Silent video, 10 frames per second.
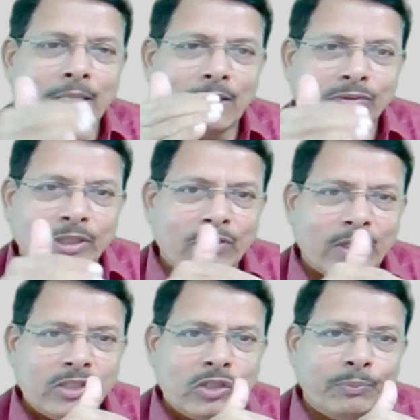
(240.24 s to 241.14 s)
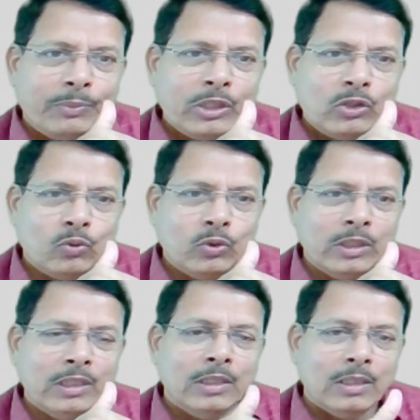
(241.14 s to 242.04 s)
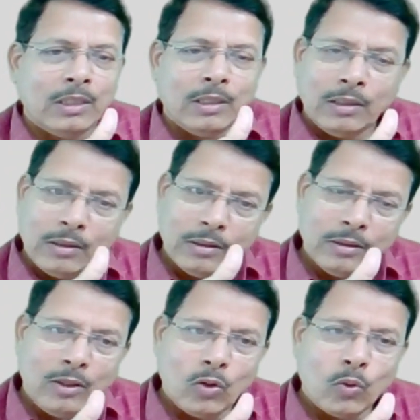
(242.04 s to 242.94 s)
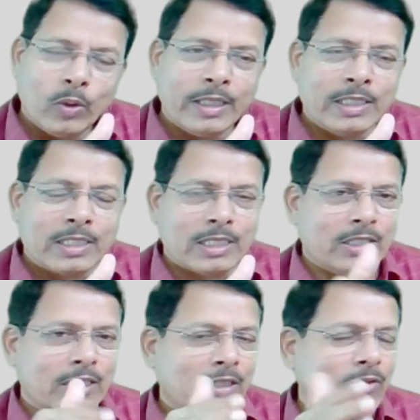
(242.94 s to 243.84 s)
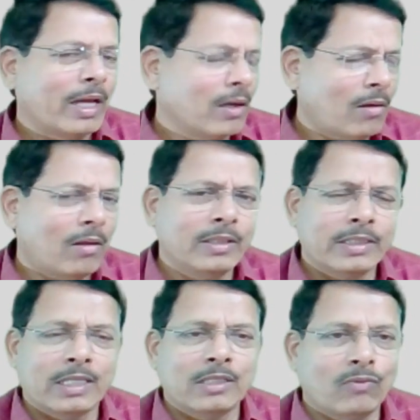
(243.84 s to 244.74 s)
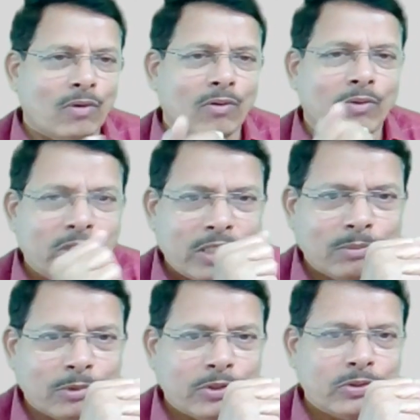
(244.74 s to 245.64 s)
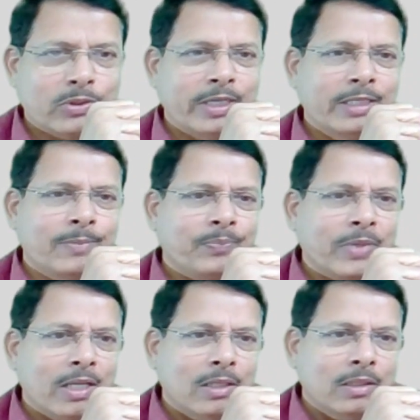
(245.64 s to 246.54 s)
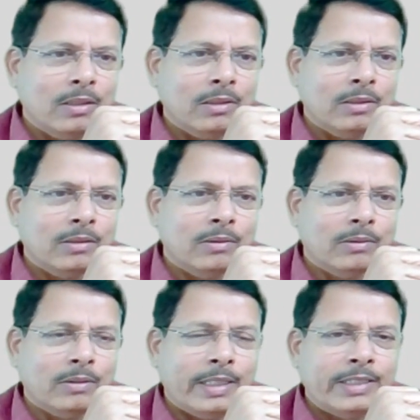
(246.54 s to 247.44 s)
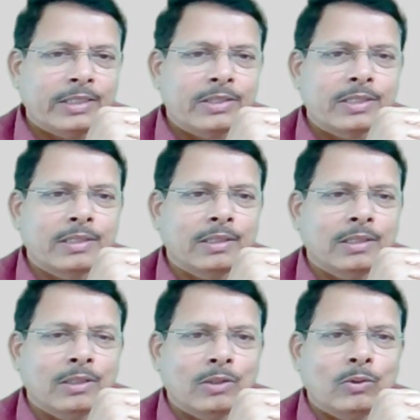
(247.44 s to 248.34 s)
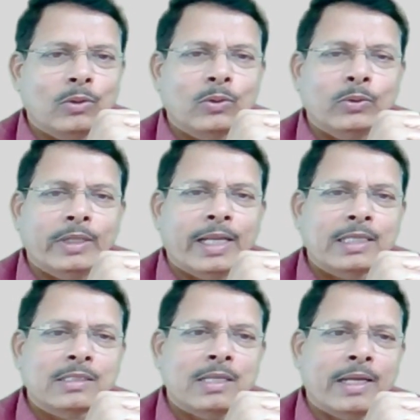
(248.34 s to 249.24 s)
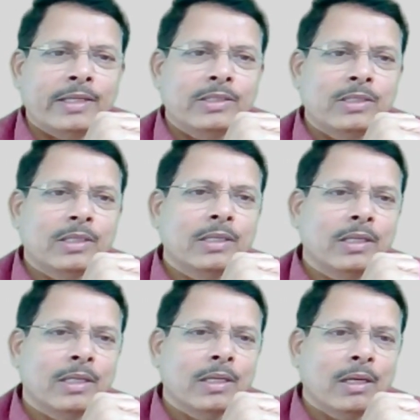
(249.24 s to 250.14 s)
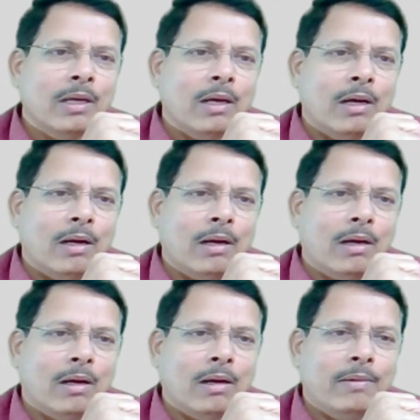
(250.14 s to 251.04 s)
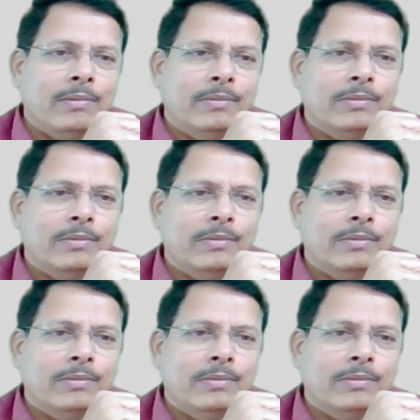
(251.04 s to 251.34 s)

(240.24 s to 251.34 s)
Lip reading: thereafter you are jumping to the lower instruction. You can call this as a forward jump also, right? So let us go to the next slide. Uh,